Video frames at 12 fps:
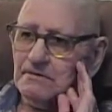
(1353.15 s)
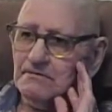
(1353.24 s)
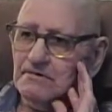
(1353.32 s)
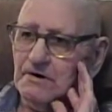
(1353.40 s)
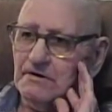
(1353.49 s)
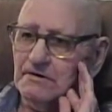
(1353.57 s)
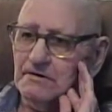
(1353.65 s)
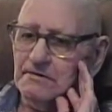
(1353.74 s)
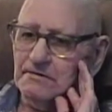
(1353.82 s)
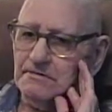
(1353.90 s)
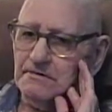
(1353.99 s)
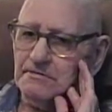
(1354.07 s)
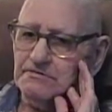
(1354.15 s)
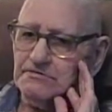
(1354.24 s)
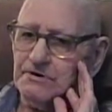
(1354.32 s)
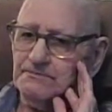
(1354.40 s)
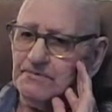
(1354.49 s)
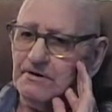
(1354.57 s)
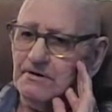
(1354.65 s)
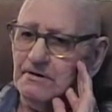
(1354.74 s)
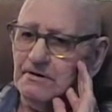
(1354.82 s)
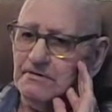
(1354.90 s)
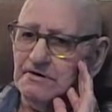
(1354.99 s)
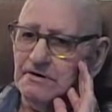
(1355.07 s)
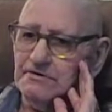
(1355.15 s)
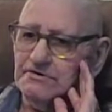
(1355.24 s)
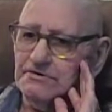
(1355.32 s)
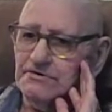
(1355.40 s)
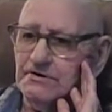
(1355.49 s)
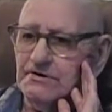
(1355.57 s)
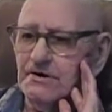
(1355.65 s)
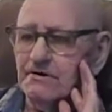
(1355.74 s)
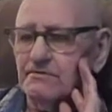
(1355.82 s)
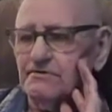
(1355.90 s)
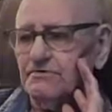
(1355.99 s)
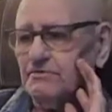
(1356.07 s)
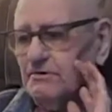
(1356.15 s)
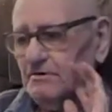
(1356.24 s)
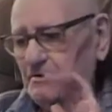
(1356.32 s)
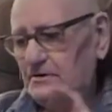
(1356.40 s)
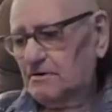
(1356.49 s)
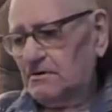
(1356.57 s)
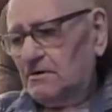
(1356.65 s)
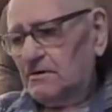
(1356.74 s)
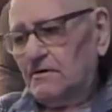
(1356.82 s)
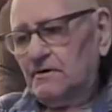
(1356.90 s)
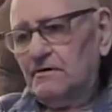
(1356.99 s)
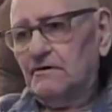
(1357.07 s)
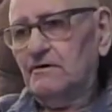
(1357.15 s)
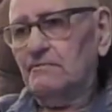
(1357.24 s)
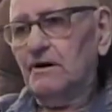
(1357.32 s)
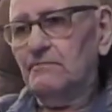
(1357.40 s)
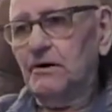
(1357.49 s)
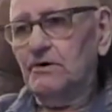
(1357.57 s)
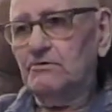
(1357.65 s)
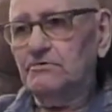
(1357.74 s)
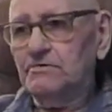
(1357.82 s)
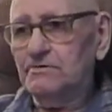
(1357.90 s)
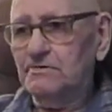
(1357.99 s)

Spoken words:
We had to, they was shipped the engines in there by boat.